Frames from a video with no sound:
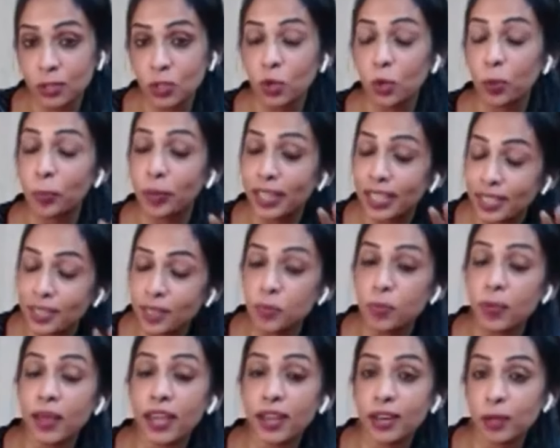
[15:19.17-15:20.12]
So please
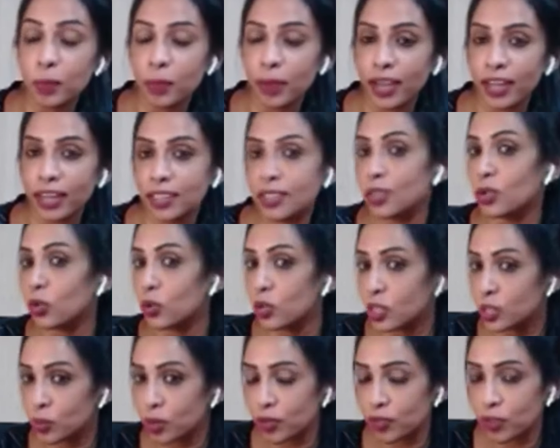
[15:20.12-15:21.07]
bear in mind, do
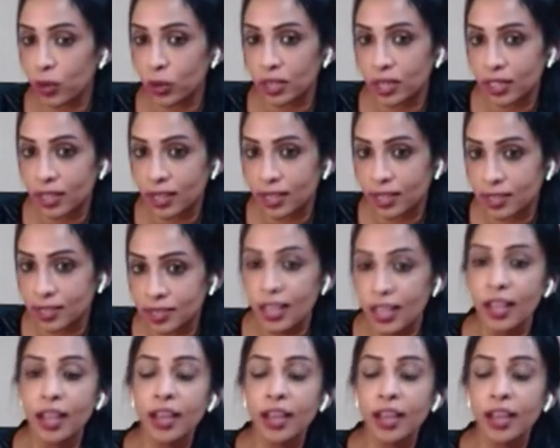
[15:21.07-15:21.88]
this for 40 days